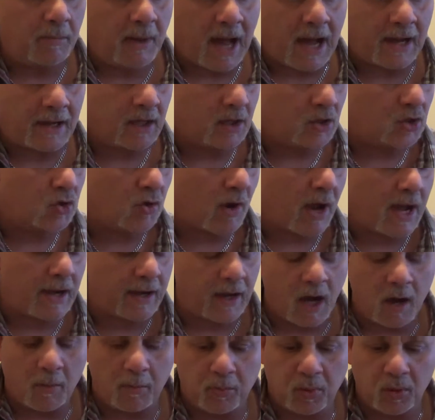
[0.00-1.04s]
backing track.
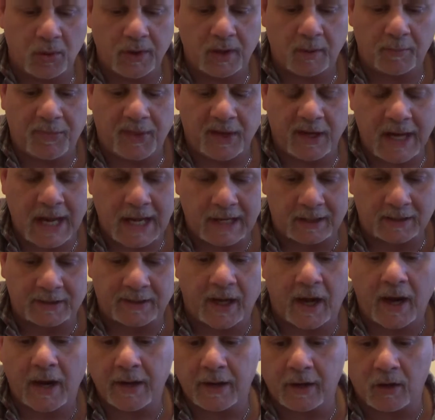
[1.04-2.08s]
I'll put up the neck
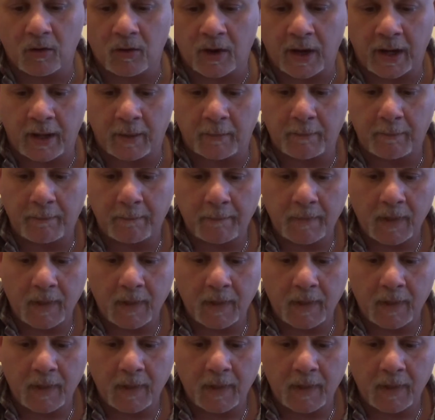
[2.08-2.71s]
diagram